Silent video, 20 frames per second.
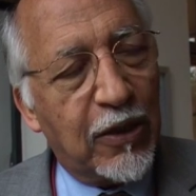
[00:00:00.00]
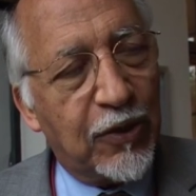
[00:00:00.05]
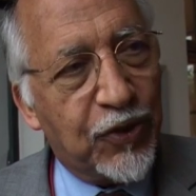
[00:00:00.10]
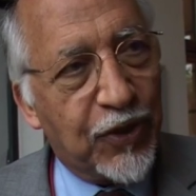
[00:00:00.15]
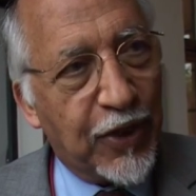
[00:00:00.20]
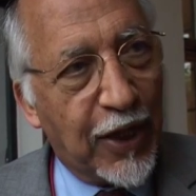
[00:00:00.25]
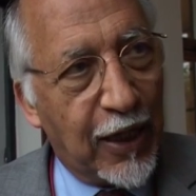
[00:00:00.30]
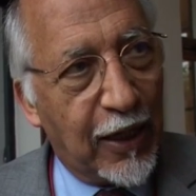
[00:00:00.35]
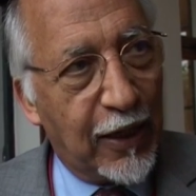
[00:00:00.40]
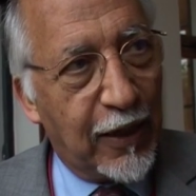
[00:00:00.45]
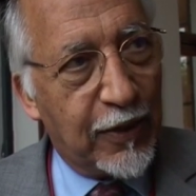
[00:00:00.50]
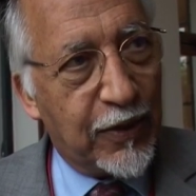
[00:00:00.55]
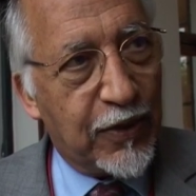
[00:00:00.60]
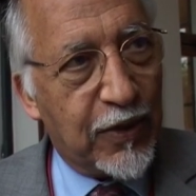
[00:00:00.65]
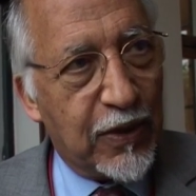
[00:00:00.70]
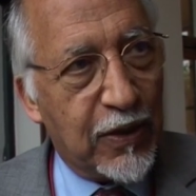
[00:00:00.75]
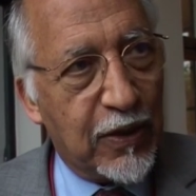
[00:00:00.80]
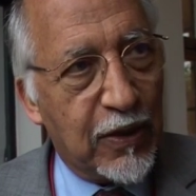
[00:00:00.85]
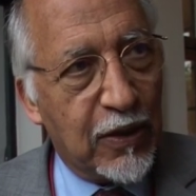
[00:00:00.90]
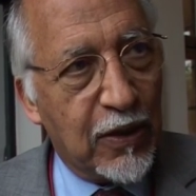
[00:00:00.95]

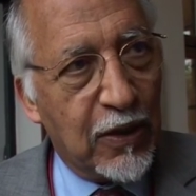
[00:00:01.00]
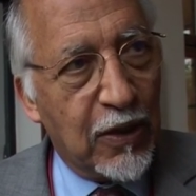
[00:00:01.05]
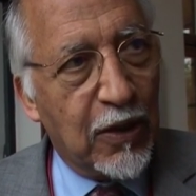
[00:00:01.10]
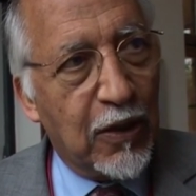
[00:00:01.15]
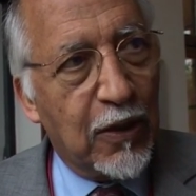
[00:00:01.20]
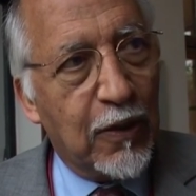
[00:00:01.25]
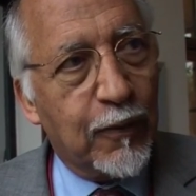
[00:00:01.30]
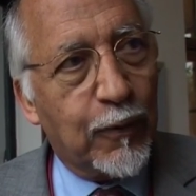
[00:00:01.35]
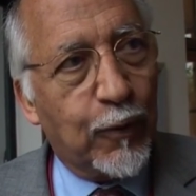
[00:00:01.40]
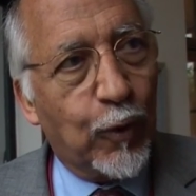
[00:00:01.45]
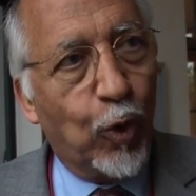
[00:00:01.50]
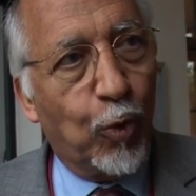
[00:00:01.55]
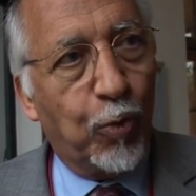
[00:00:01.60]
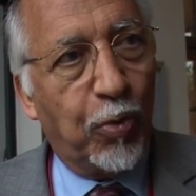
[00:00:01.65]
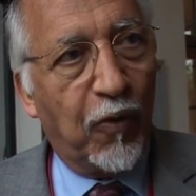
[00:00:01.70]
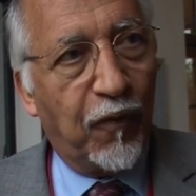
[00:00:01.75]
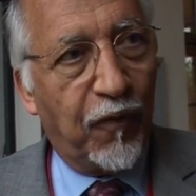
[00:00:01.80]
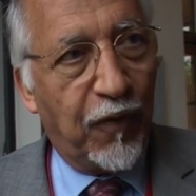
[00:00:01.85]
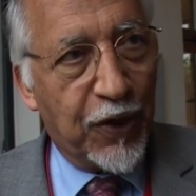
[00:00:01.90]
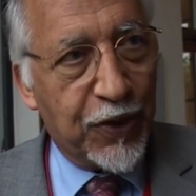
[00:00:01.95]
challenge to
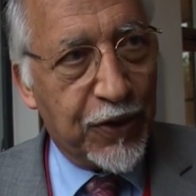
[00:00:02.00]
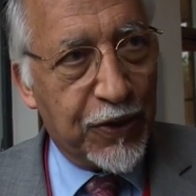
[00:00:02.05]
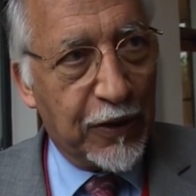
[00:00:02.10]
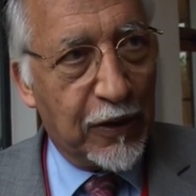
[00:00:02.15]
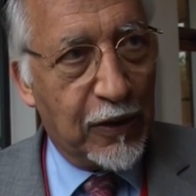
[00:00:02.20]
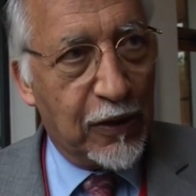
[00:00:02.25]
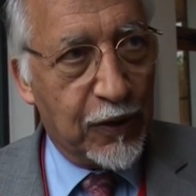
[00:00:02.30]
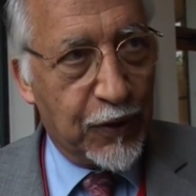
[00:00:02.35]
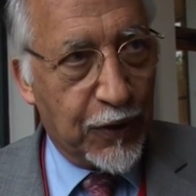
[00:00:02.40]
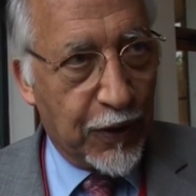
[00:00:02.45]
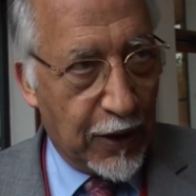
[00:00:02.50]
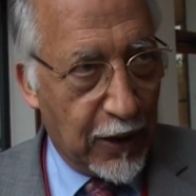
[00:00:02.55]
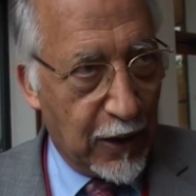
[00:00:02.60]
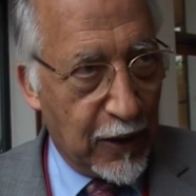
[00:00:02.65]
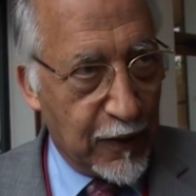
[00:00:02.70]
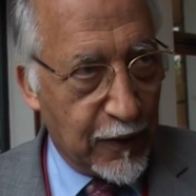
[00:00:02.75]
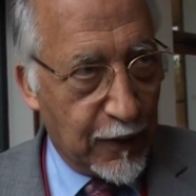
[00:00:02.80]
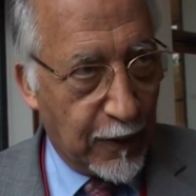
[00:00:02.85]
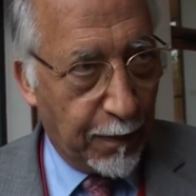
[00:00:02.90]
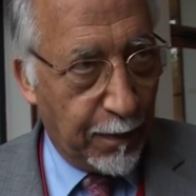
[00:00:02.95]
professional
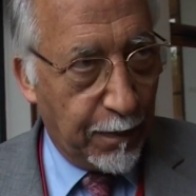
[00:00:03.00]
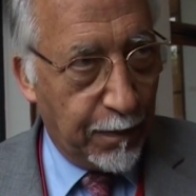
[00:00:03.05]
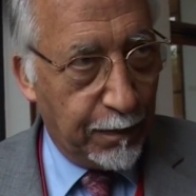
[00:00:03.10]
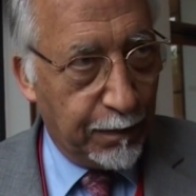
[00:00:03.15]
journalism.